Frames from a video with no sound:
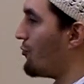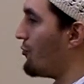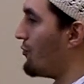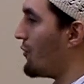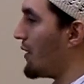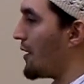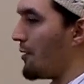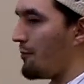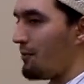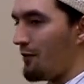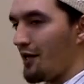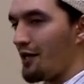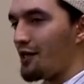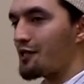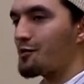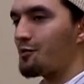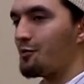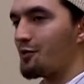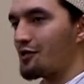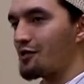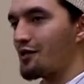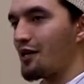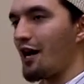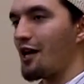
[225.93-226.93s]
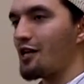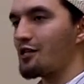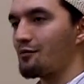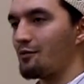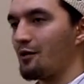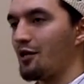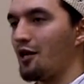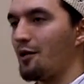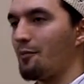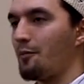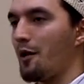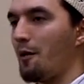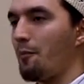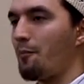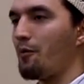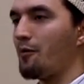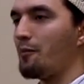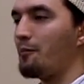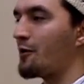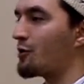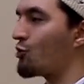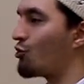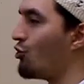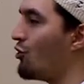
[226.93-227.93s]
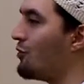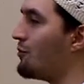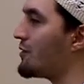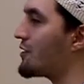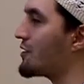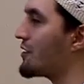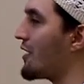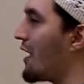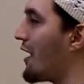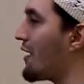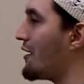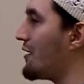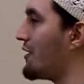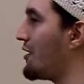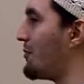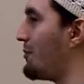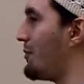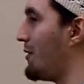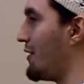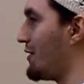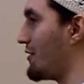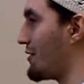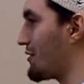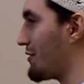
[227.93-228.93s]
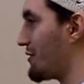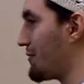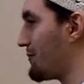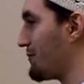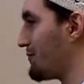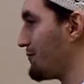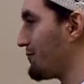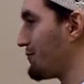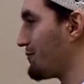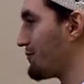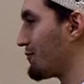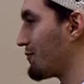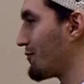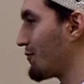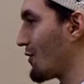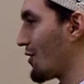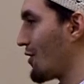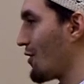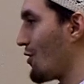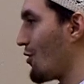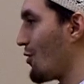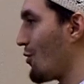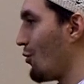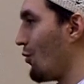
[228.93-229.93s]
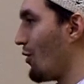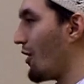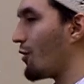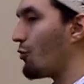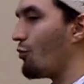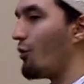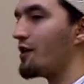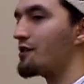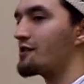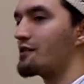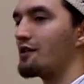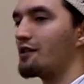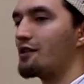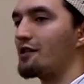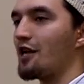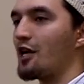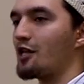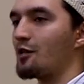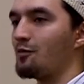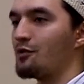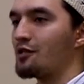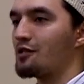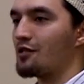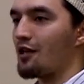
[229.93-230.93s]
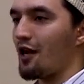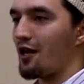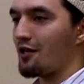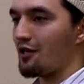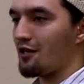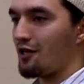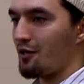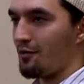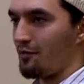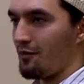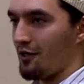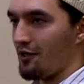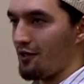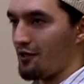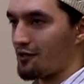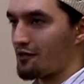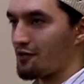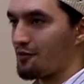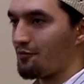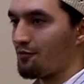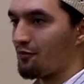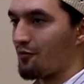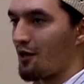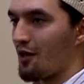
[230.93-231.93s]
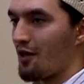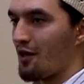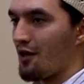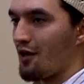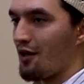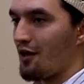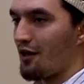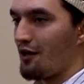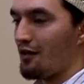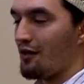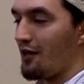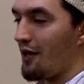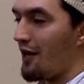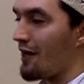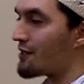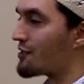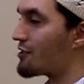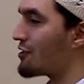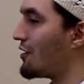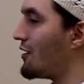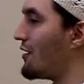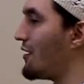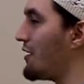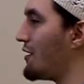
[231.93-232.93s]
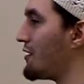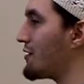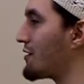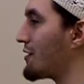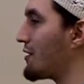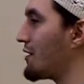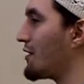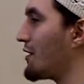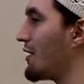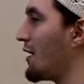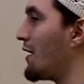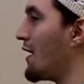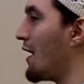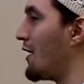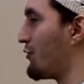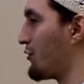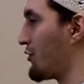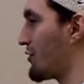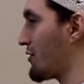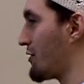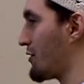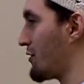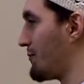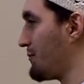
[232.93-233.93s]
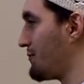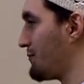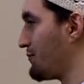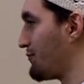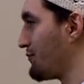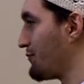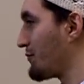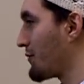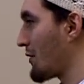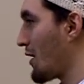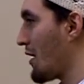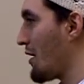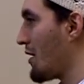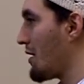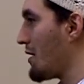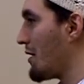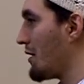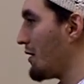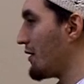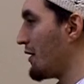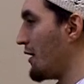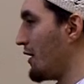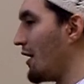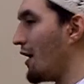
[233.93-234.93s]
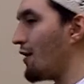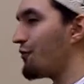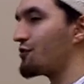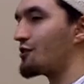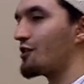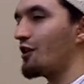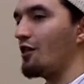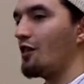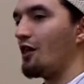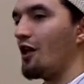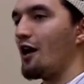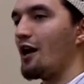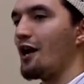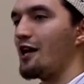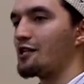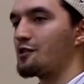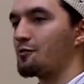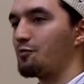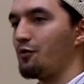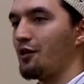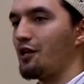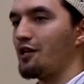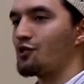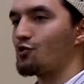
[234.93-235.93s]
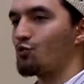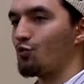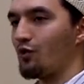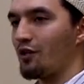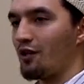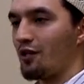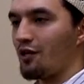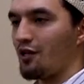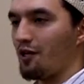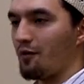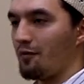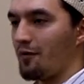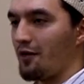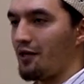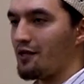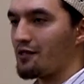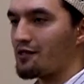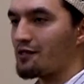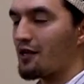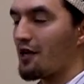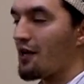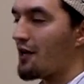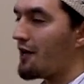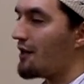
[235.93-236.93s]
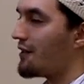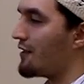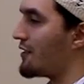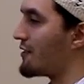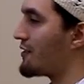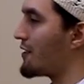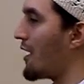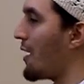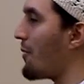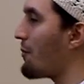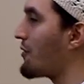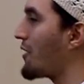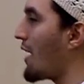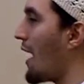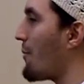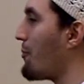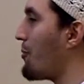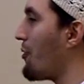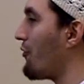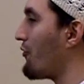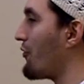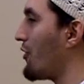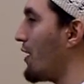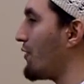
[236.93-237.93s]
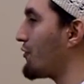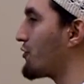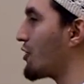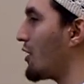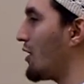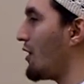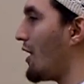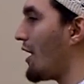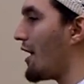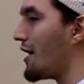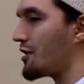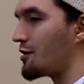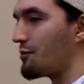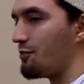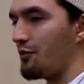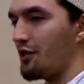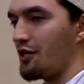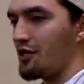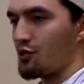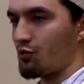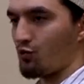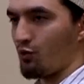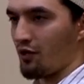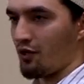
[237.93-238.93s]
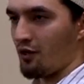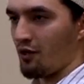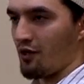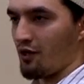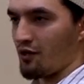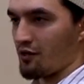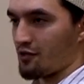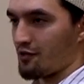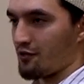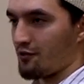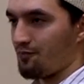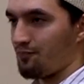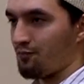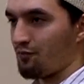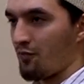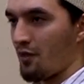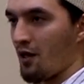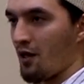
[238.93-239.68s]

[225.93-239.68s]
Iblis misguides many people, but who misguided Iblis? What was it that misguided Iblis? The answer is the nafs. The nafs Allah has placed within Iblis, the same type of nafs Allah has placed within us.